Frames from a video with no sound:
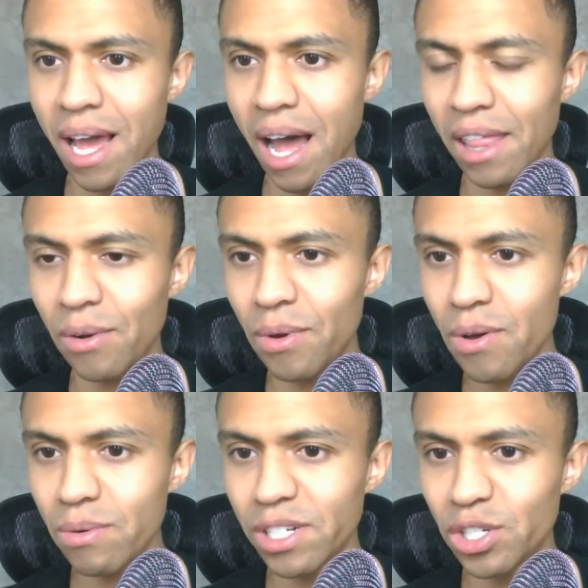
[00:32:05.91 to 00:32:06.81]
I don't
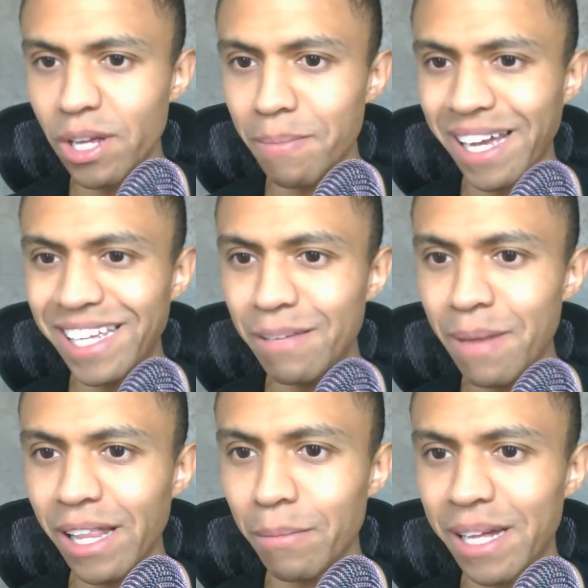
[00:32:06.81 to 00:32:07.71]
know. Did you get my
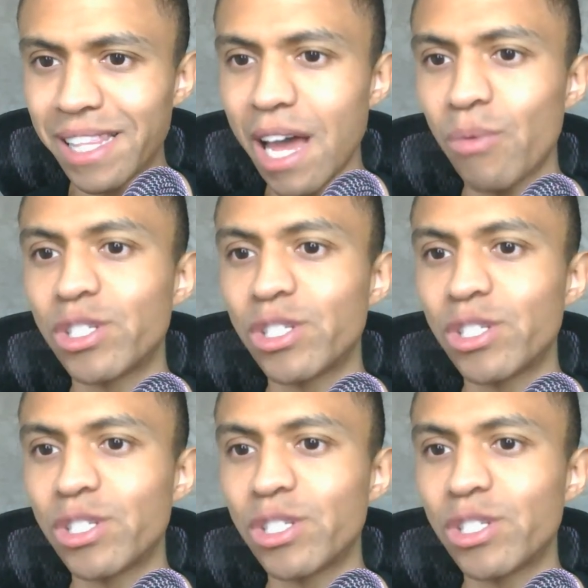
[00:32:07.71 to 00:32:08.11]
email about that?